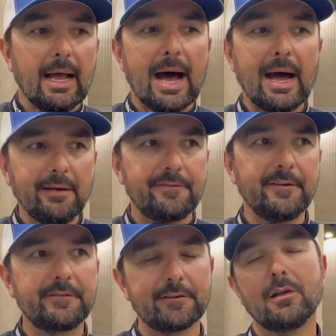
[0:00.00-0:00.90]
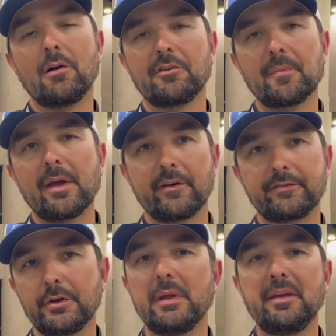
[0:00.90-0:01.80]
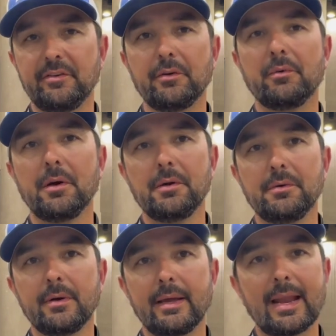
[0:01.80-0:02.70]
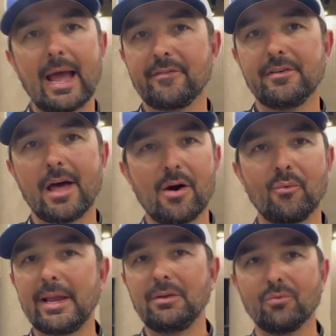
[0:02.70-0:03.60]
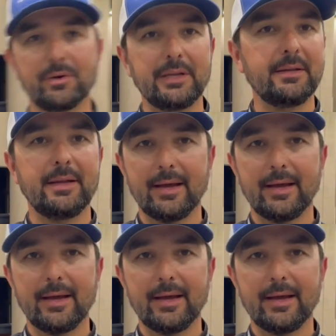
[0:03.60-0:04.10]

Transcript: I have fished for largemouth 2 days in a row, and I have not weighed one in yet.